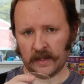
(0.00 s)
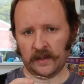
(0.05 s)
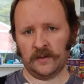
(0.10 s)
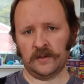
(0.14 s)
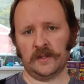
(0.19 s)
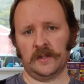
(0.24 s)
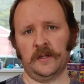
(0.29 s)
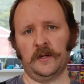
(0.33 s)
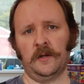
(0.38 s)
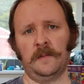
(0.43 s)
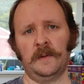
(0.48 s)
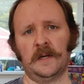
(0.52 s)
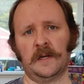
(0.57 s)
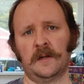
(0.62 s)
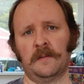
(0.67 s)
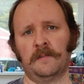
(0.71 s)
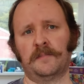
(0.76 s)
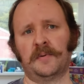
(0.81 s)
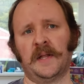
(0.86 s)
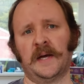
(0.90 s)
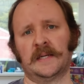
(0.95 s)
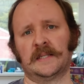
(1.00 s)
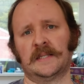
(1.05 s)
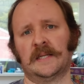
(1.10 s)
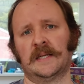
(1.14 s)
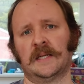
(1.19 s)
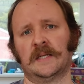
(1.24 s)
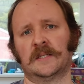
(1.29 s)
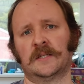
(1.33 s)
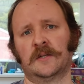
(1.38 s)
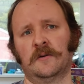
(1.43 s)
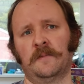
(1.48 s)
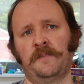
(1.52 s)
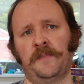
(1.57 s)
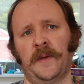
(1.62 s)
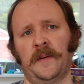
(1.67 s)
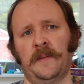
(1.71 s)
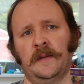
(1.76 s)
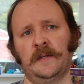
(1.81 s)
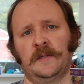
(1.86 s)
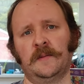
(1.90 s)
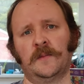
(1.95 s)
There's a little bit of complexity, so
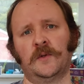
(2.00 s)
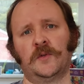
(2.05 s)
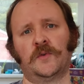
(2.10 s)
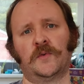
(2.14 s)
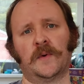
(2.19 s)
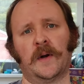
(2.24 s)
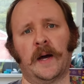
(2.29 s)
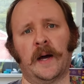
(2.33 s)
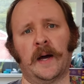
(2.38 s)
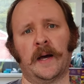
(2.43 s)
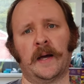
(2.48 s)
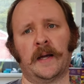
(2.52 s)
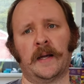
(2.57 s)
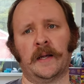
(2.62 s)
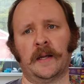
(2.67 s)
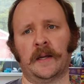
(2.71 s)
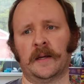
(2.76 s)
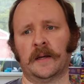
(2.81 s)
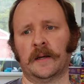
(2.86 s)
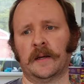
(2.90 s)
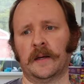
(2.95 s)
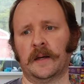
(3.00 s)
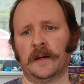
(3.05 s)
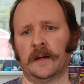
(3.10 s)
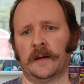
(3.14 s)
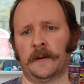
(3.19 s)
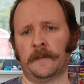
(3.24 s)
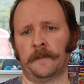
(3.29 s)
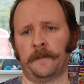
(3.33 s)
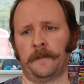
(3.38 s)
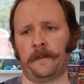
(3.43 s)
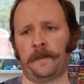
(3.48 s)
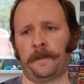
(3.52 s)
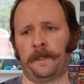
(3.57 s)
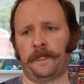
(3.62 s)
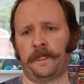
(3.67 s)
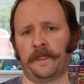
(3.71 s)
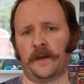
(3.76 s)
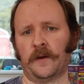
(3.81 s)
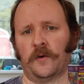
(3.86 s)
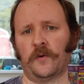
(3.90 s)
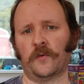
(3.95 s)
maybe some dry
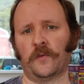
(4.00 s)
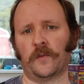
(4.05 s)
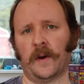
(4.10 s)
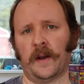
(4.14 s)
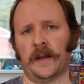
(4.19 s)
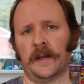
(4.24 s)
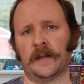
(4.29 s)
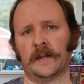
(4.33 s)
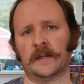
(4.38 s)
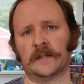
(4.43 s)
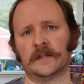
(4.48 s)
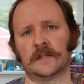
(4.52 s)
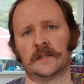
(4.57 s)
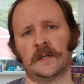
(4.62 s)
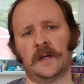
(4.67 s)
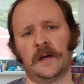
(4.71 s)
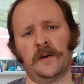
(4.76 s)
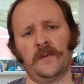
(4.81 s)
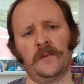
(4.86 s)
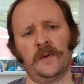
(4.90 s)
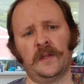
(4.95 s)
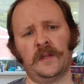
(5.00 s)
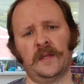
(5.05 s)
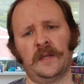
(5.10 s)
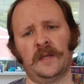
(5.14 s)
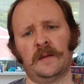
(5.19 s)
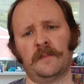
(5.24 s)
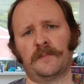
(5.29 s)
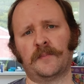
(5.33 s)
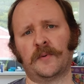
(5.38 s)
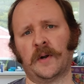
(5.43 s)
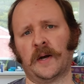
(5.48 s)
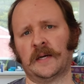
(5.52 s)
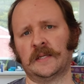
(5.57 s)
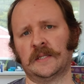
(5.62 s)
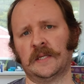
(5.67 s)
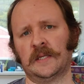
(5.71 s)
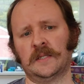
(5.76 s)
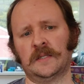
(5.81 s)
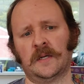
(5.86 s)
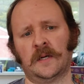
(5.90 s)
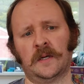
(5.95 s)
grains, not really
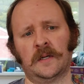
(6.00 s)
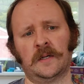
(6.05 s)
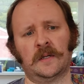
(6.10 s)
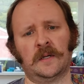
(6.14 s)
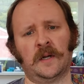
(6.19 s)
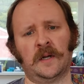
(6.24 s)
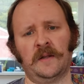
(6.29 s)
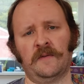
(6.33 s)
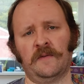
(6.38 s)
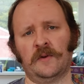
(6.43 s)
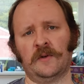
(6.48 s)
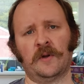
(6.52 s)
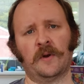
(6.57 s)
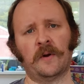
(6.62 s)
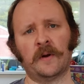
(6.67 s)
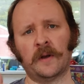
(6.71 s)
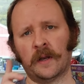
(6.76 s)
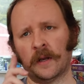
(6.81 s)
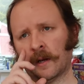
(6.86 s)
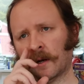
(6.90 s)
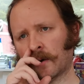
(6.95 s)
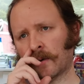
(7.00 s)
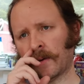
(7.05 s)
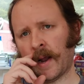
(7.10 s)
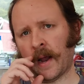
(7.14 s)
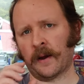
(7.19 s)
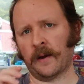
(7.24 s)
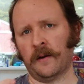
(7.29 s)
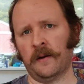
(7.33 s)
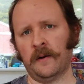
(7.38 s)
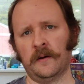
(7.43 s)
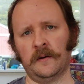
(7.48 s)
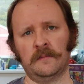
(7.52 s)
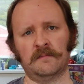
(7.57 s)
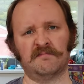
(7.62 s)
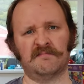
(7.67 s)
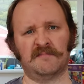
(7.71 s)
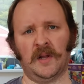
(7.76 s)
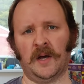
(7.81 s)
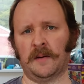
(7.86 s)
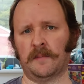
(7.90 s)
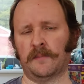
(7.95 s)
processed, not even turned into cracker,
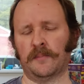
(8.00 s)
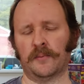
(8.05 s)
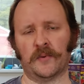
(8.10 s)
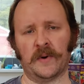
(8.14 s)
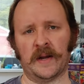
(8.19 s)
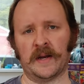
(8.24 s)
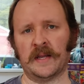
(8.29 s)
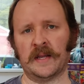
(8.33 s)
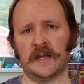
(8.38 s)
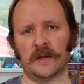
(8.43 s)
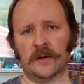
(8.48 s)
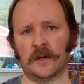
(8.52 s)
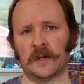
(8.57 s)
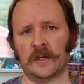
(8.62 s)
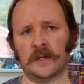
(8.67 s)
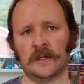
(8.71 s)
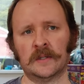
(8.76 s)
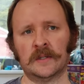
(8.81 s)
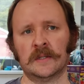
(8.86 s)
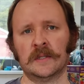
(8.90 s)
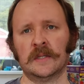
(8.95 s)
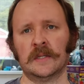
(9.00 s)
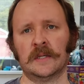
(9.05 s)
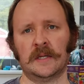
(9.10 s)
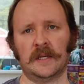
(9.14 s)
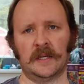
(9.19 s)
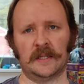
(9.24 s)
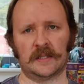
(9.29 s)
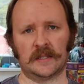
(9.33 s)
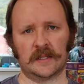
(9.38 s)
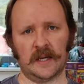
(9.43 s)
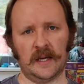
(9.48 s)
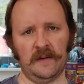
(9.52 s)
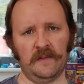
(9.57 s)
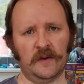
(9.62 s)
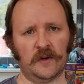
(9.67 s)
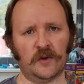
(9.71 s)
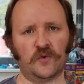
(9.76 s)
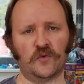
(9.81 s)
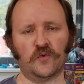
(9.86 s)
not bready at all. It's kind of a